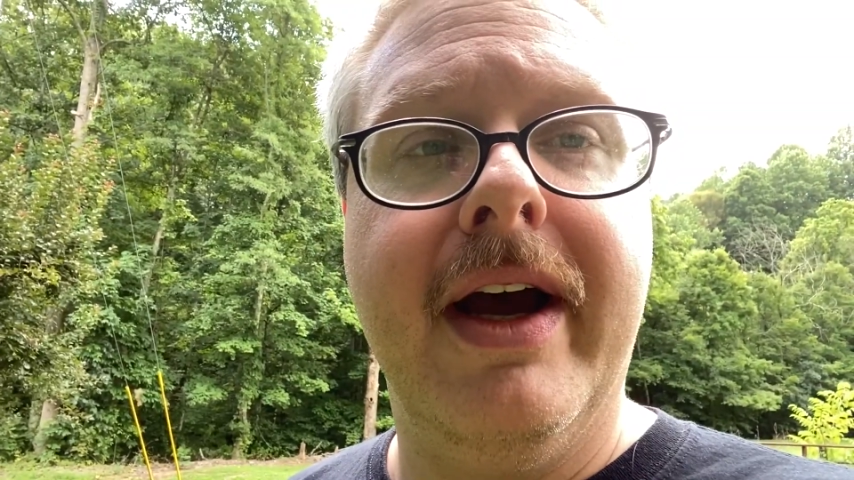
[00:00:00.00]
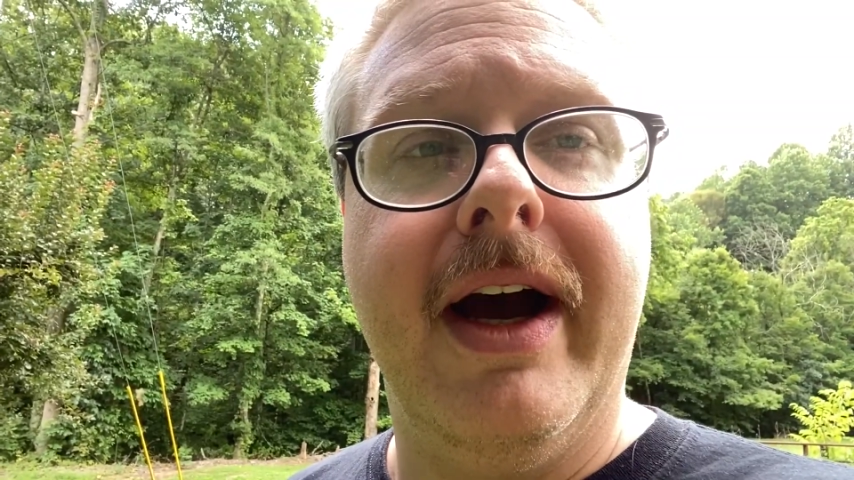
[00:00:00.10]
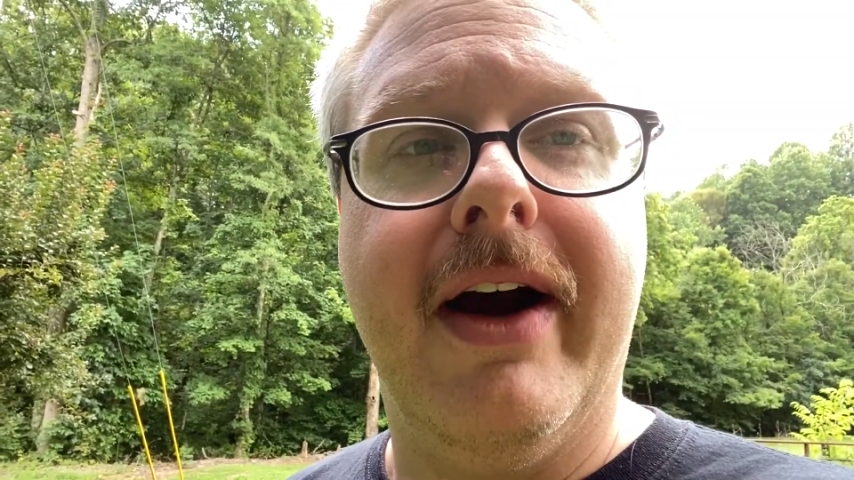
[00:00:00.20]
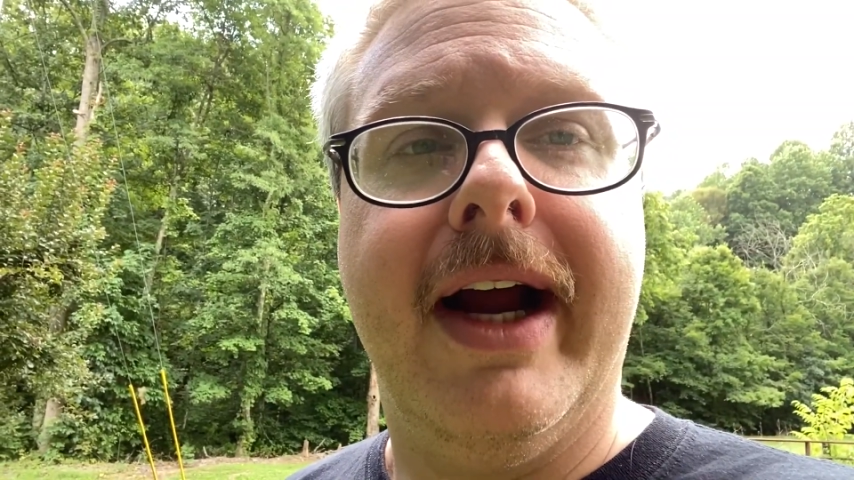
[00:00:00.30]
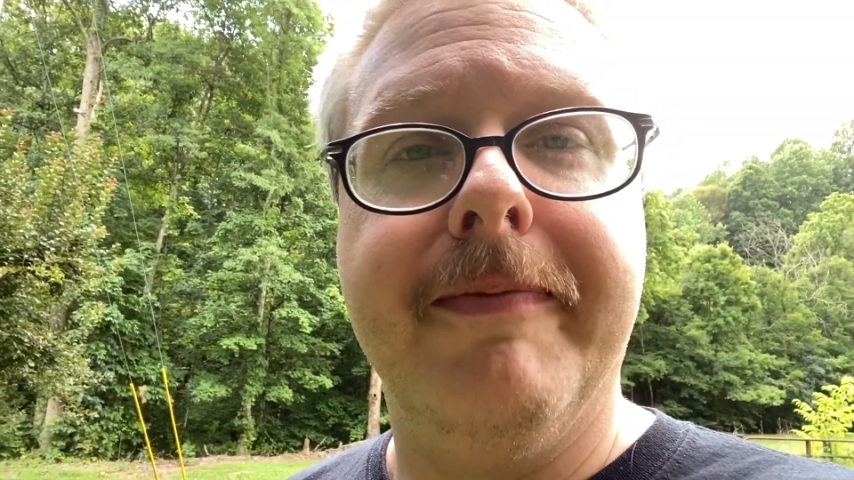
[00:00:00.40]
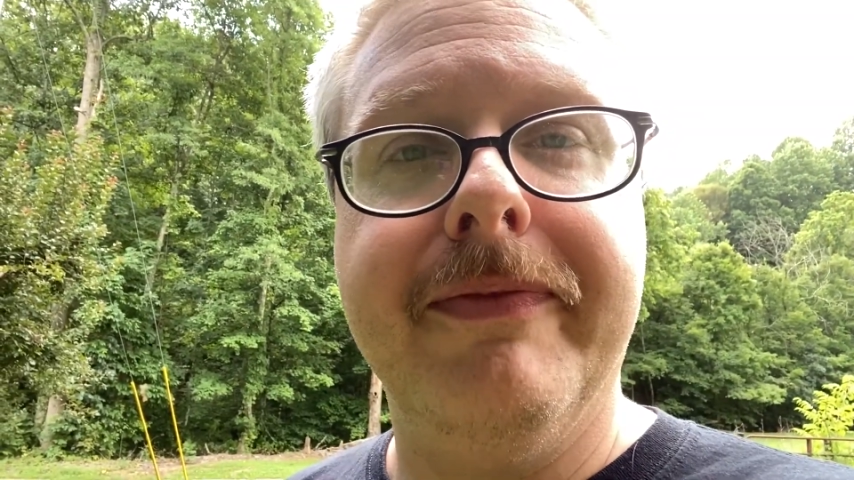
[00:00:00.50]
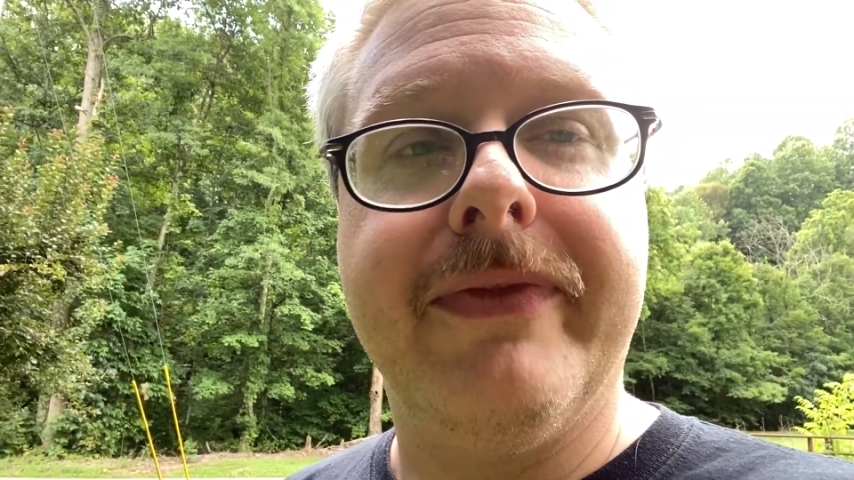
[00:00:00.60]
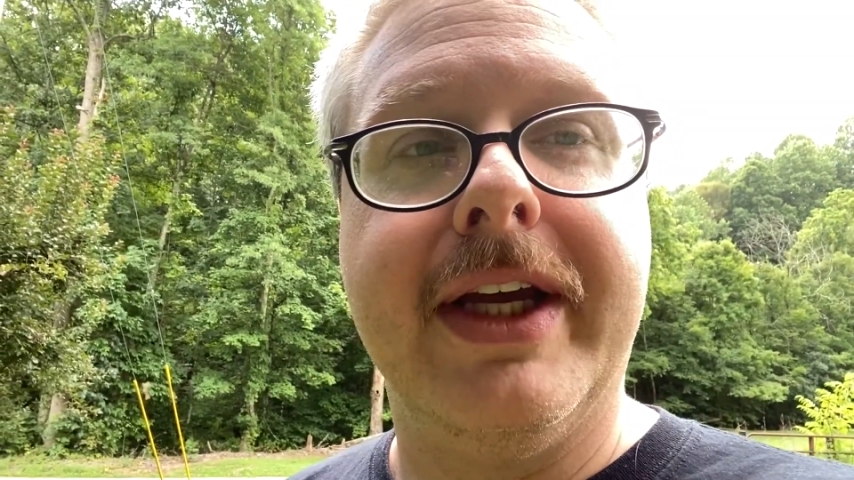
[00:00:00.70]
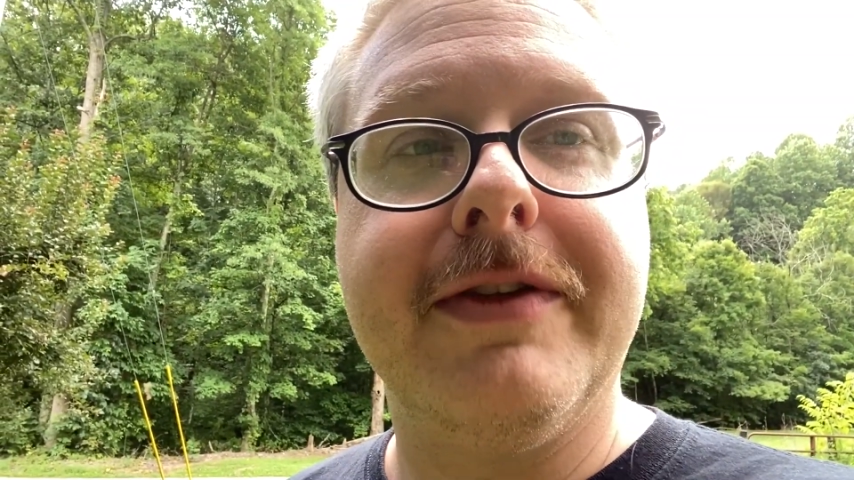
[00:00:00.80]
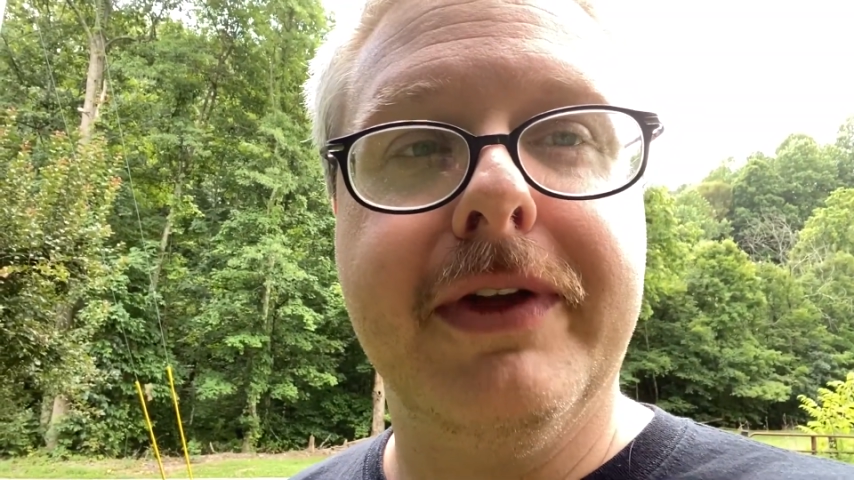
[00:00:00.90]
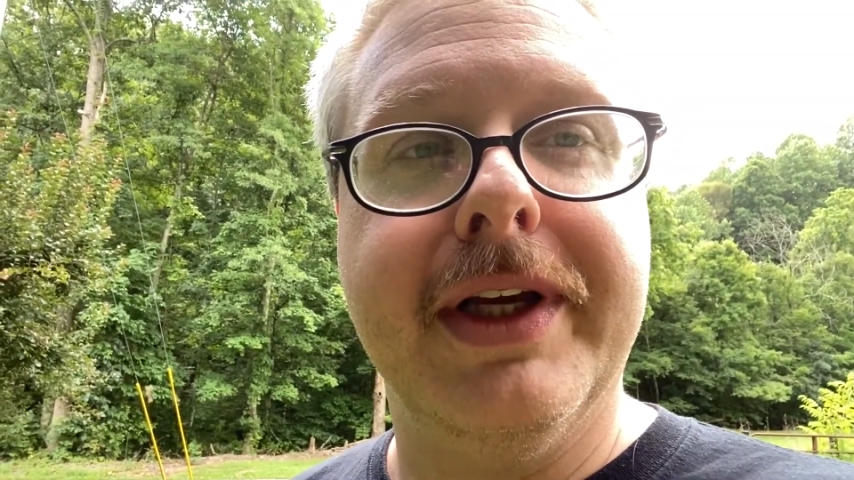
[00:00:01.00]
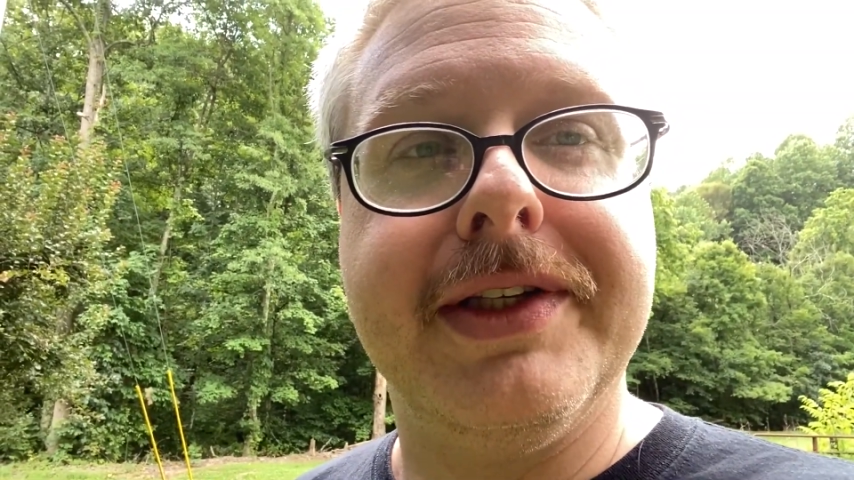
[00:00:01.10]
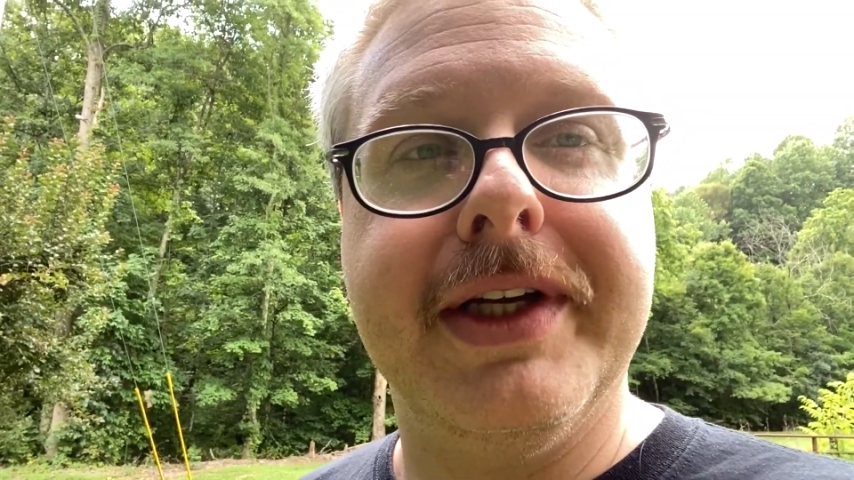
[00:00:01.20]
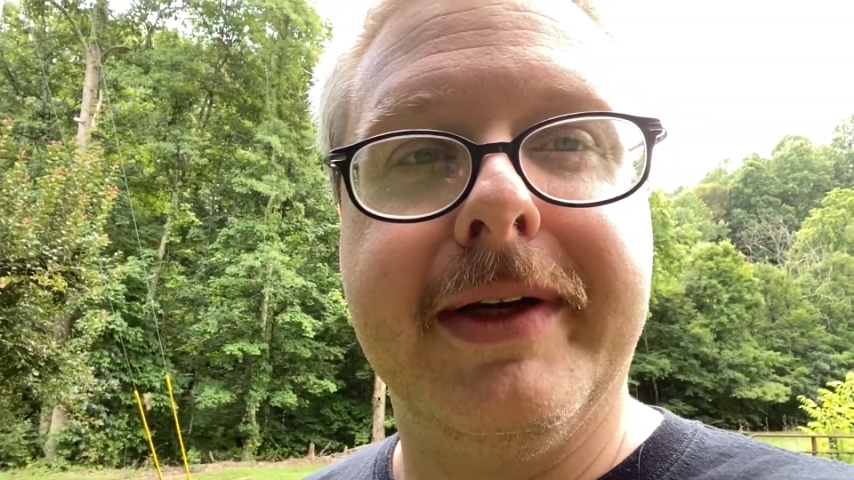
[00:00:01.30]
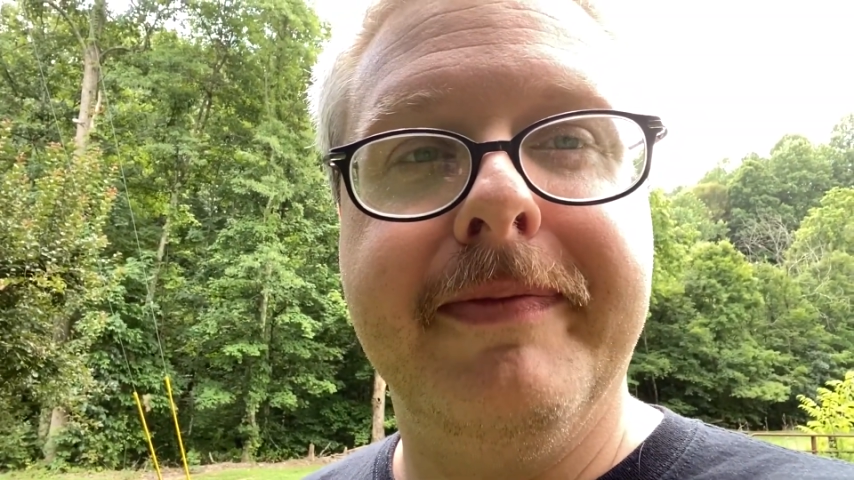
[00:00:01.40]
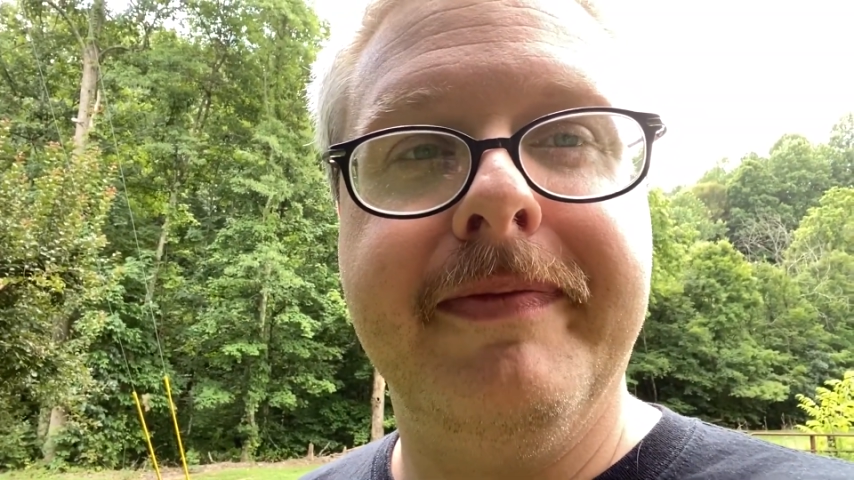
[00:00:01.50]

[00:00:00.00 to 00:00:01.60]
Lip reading: All right, thanks for listening.